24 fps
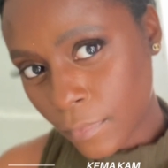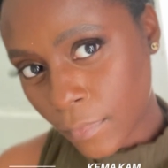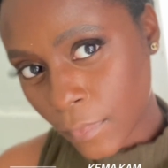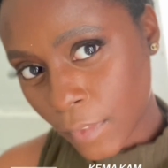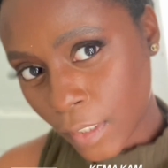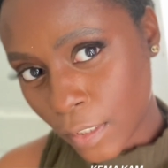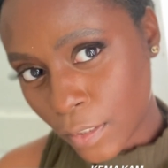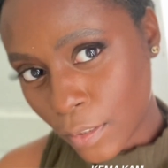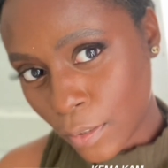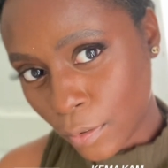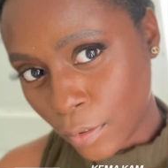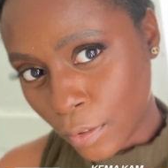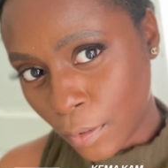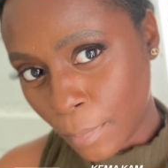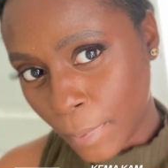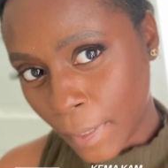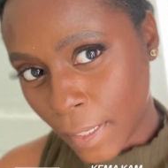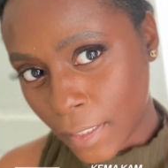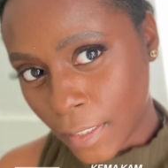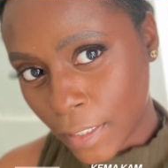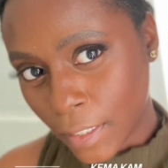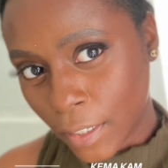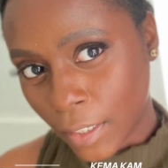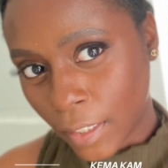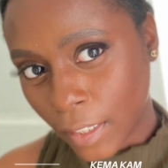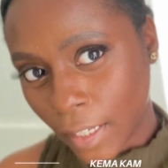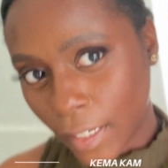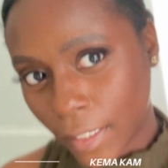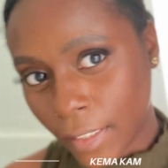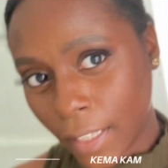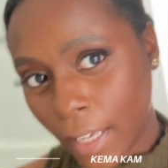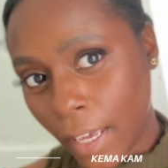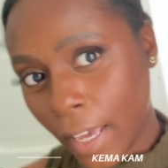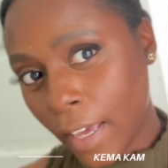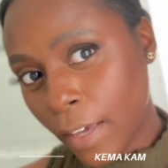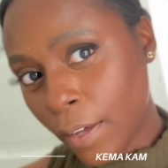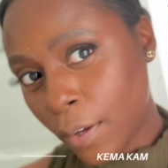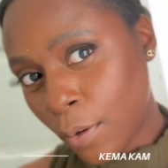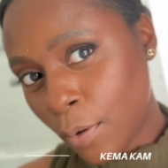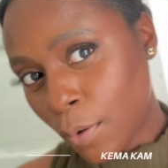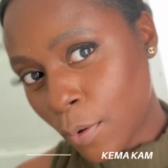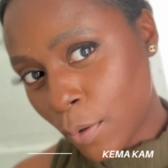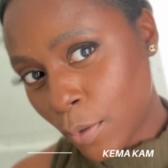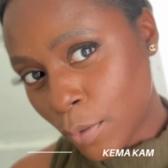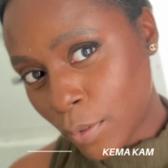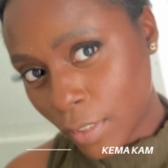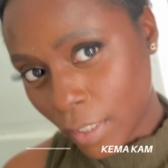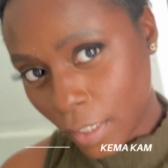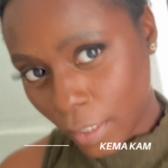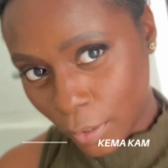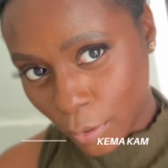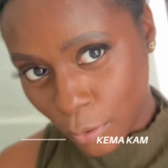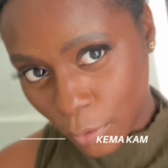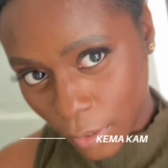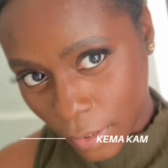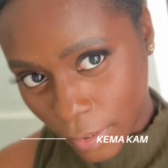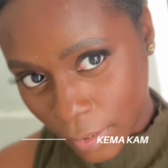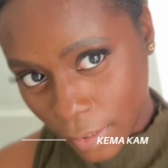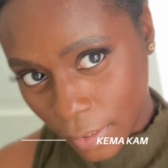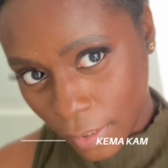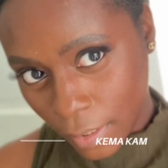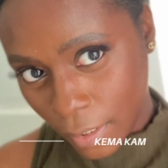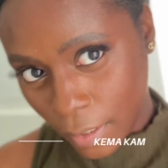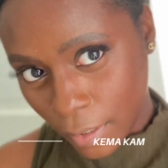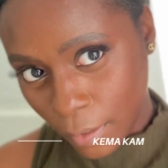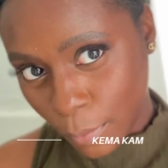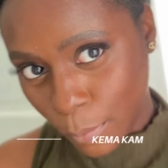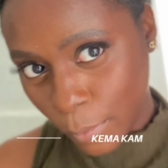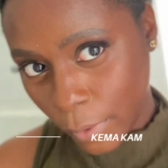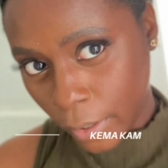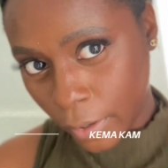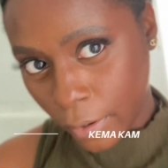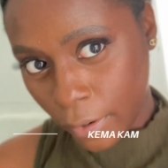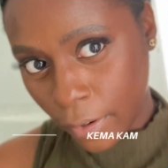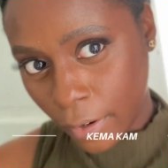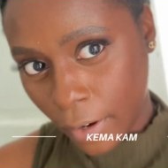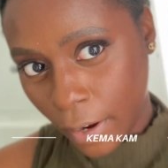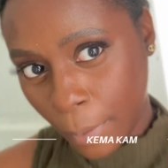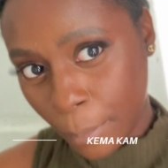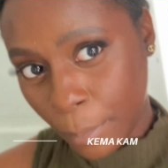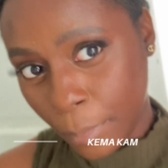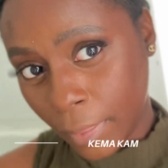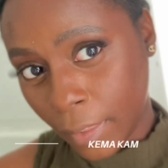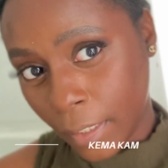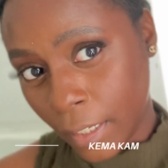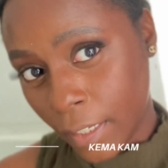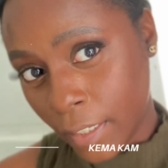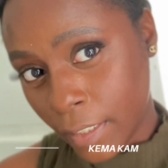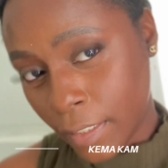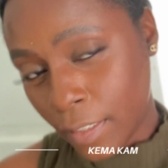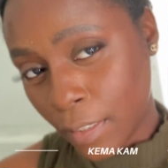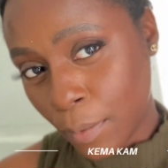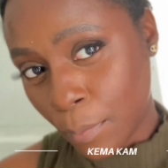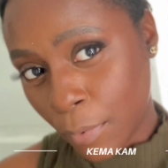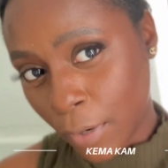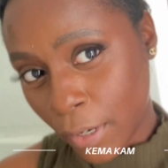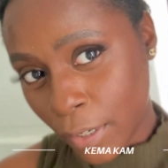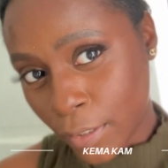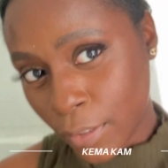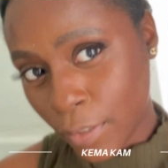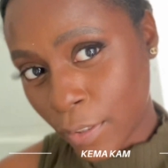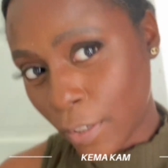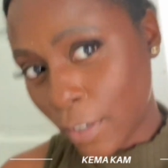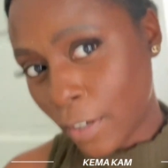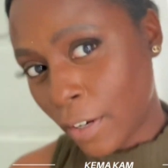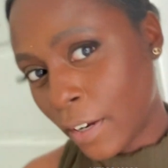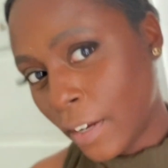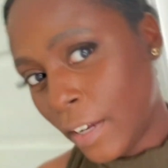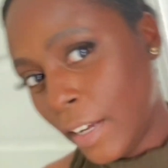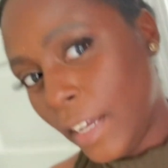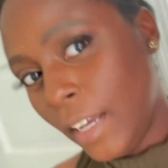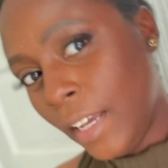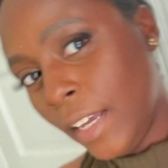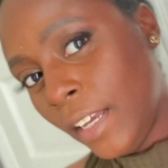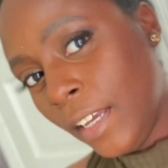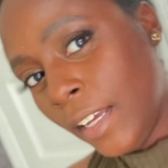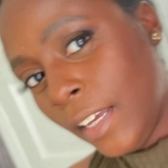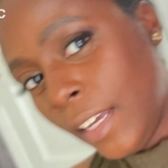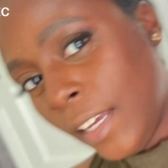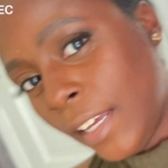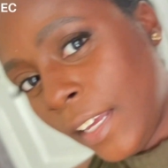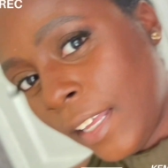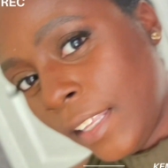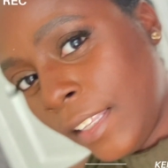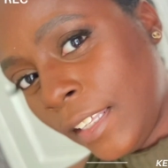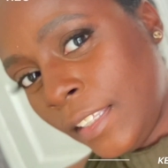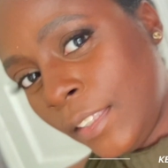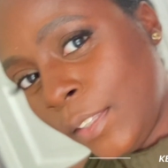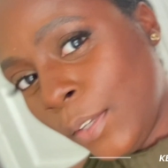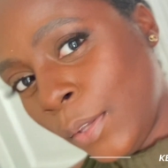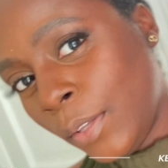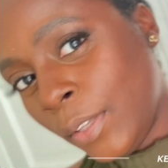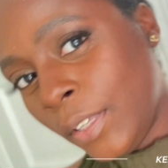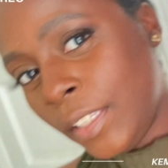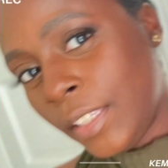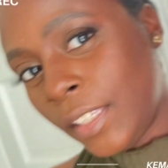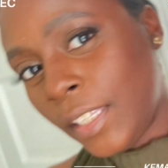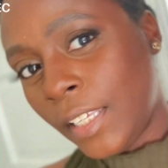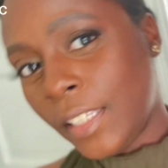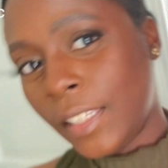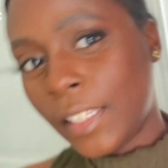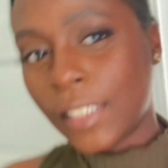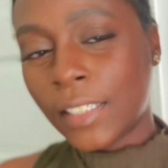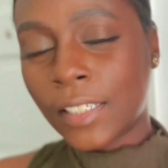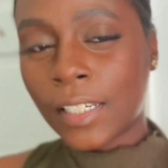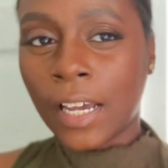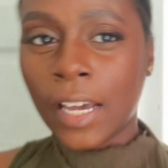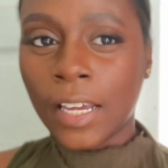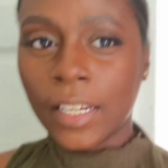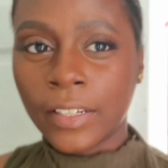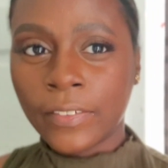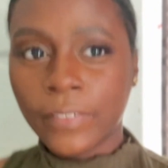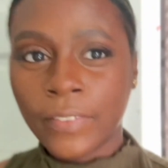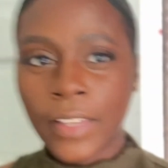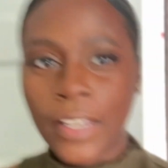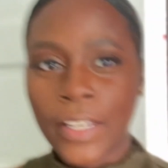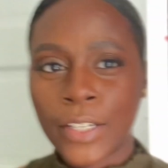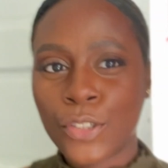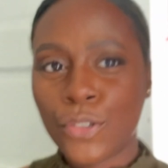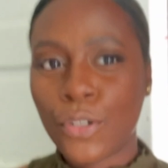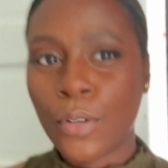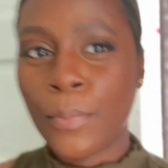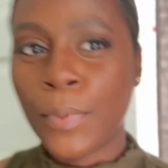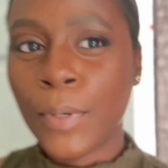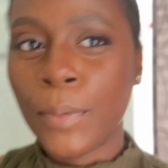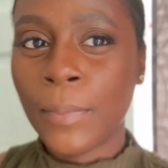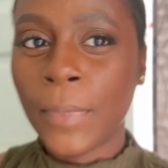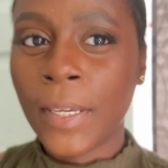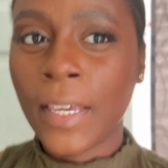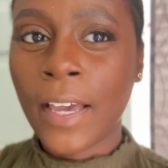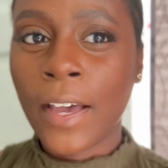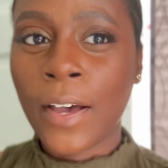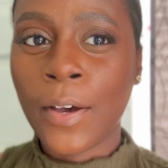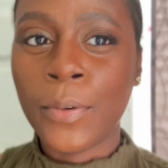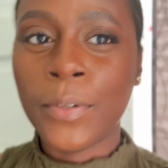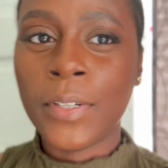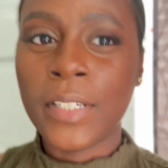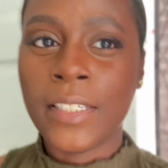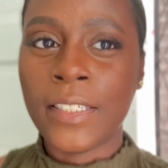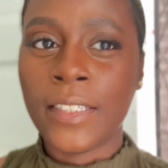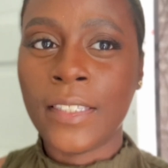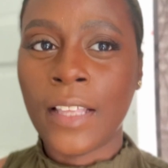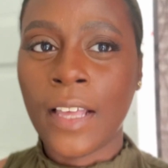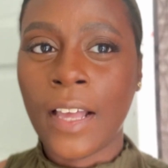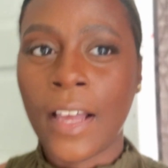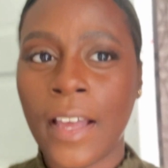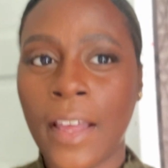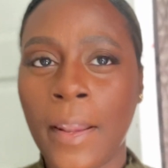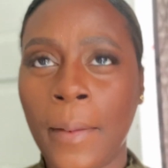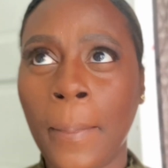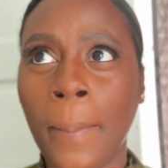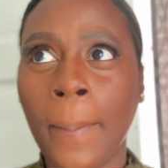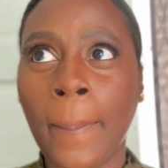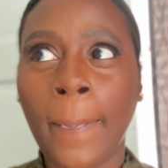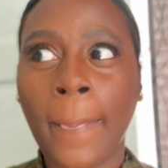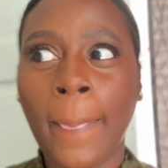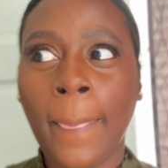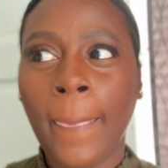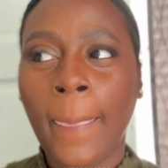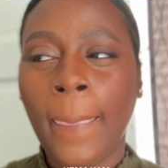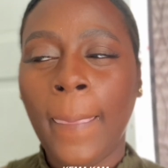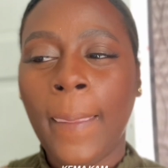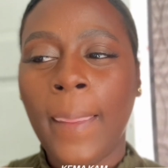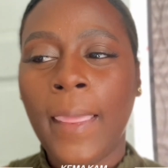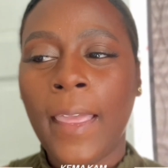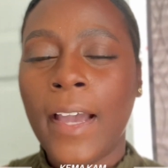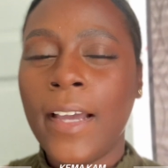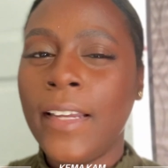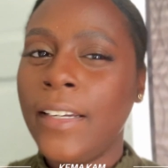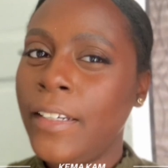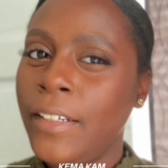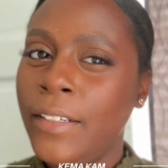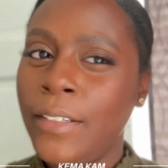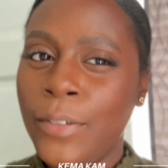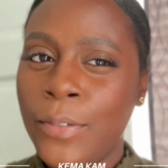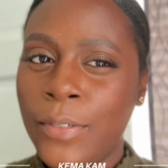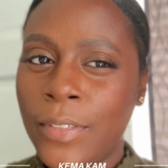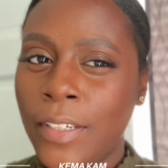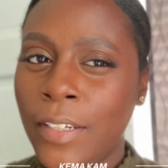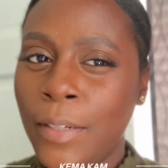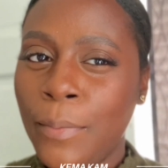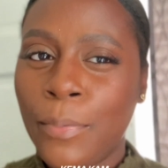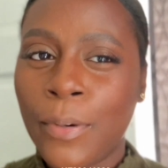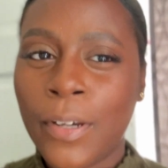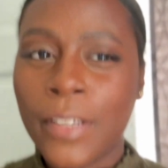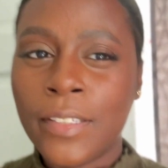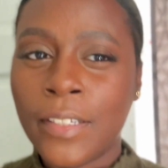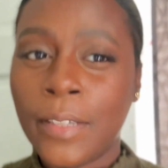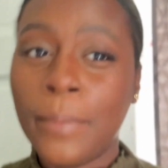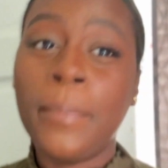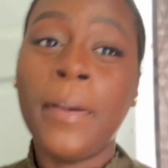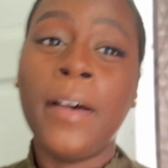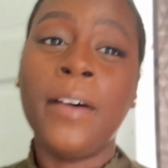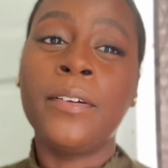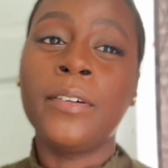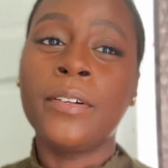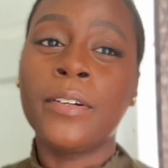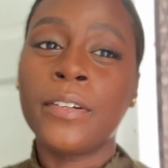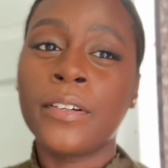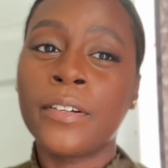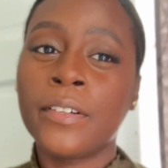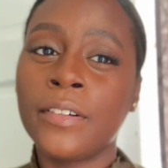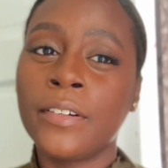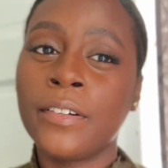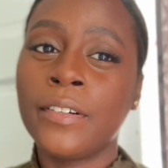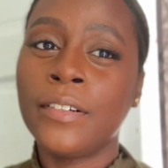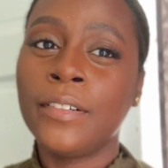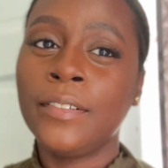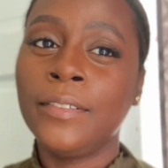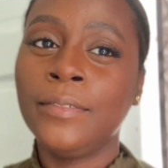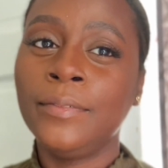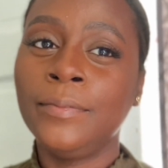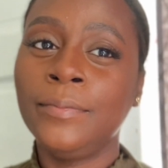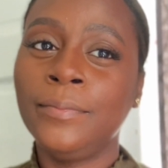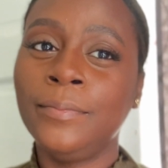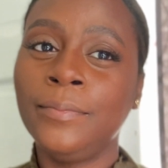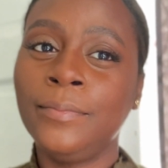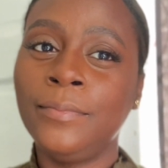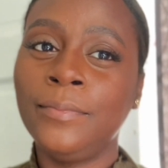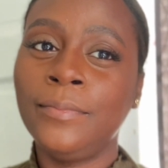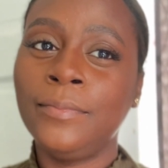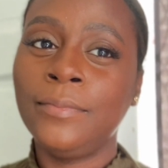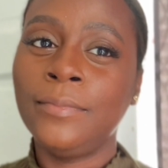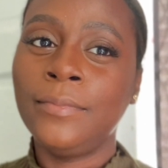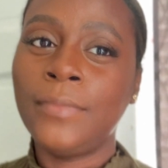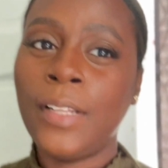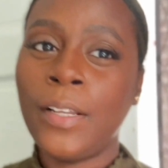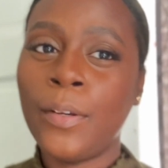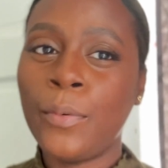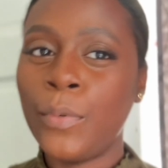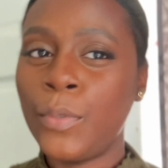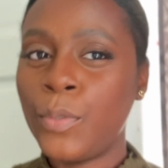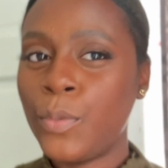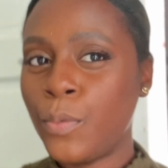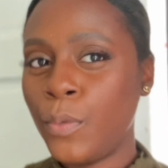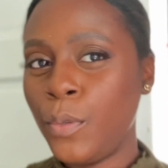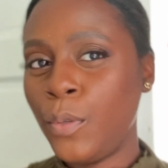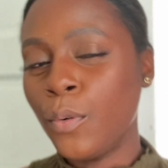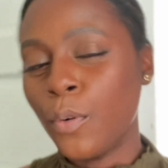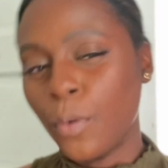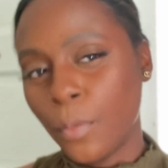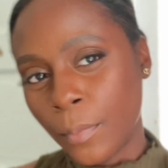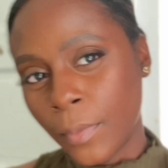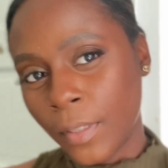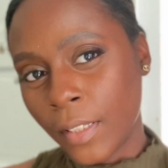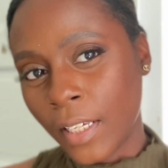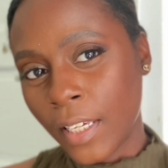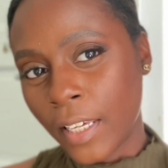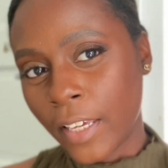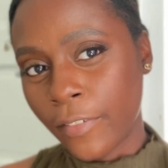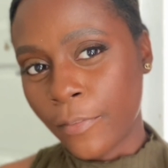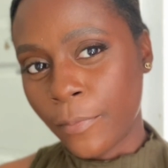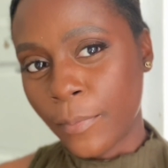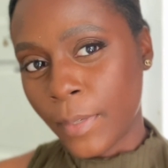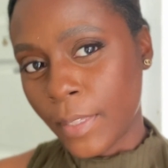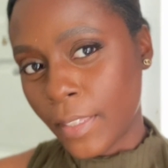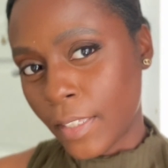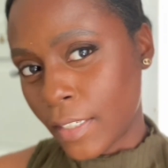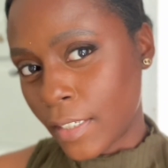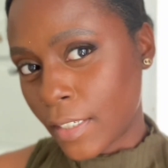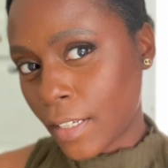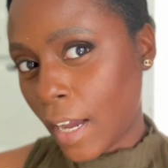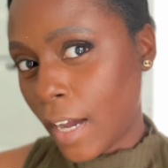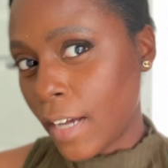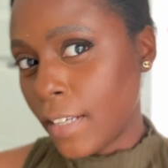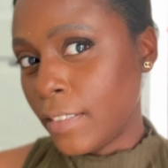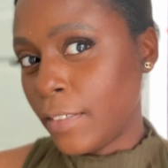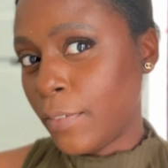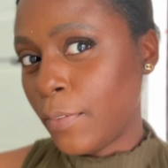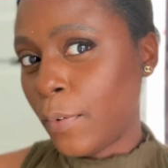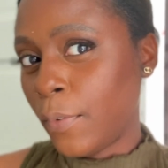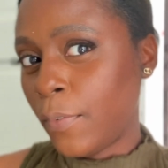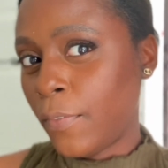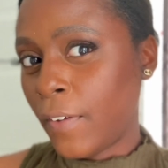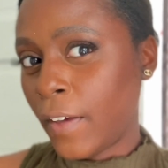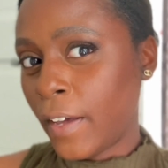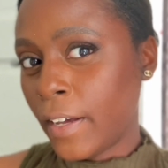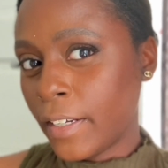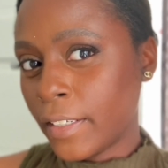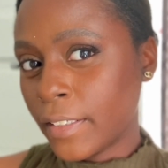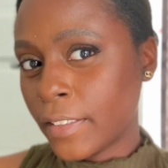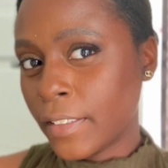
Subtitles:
So depending on like the angles, like you can see where I placed the bronzer. And I think the only thing that's kind of like tripping me out is that I didn't use any bronzing powder, which would normally give me this kind of effect.